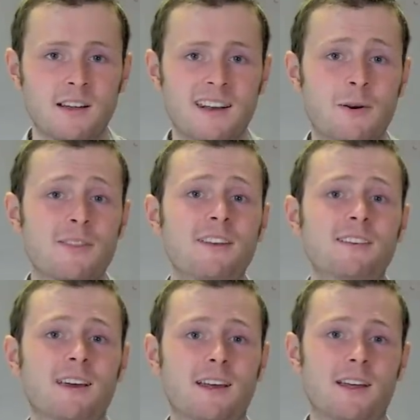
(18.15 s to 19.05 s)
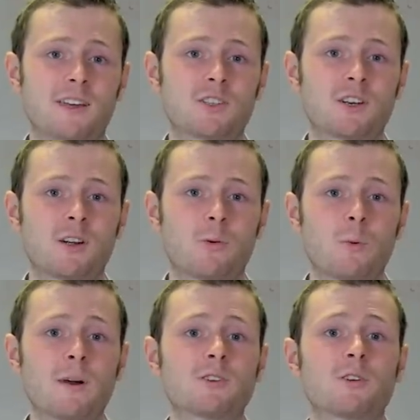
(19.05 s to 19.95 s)
Now, in this day and age, we
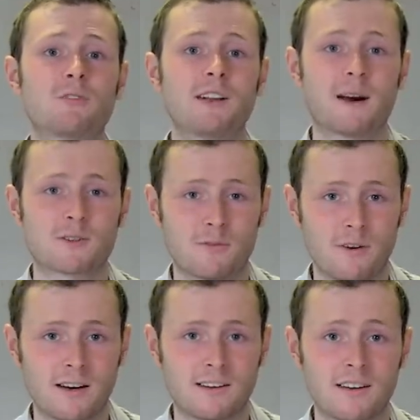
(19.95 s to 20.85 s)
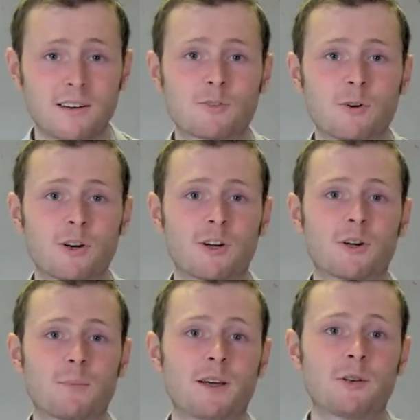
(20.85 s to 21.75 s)
measure the greenhouse effect getting
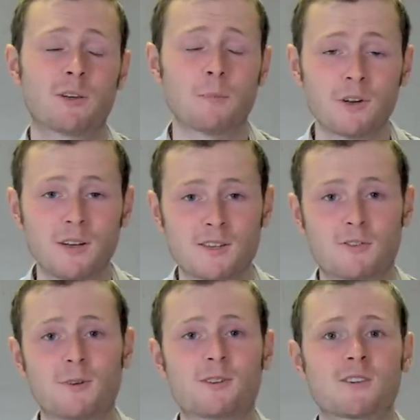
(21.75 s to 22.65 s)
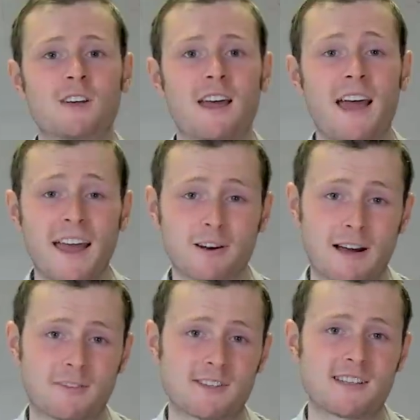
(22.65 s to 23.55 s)
stronger by using modern instruments,
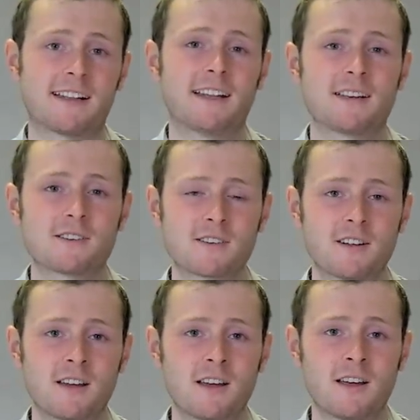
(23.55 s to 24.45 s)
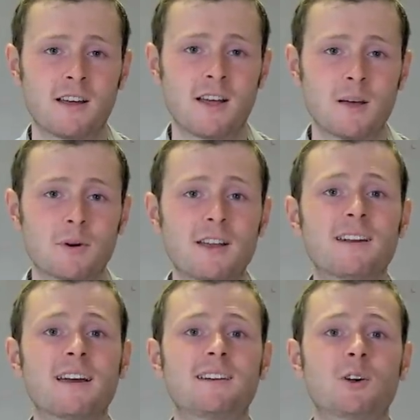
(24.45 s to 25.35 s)
aircraft and satellites. But in
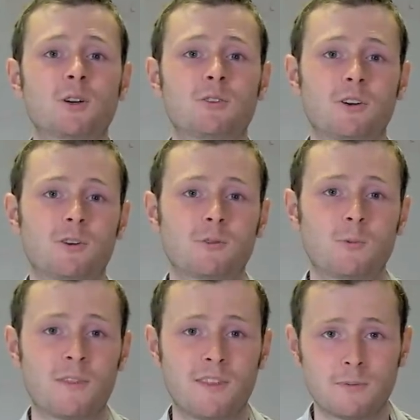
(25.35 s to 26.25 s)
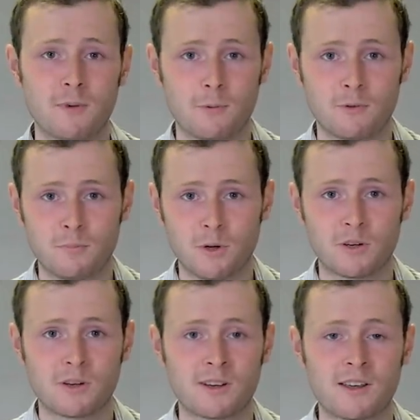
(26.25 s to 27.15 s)
1900, when this myth was
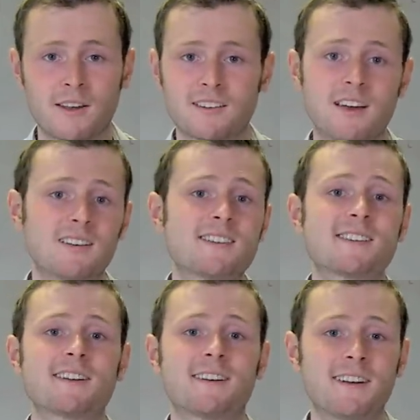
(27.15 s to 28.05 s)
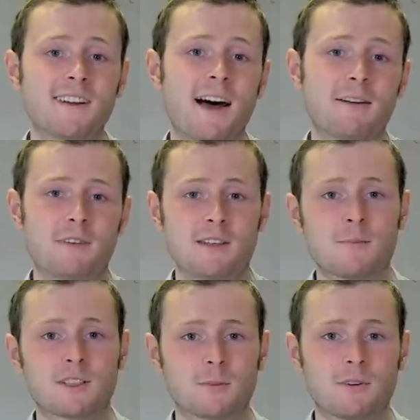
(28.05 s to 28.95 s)
born, scientists didn't have these
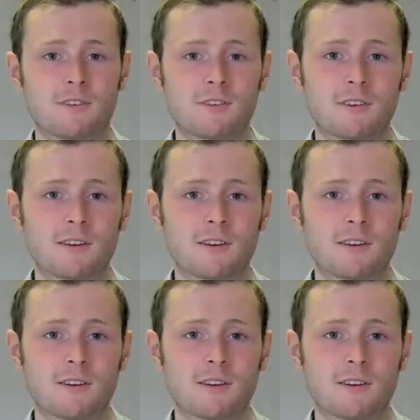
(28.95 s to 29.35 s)
measurements.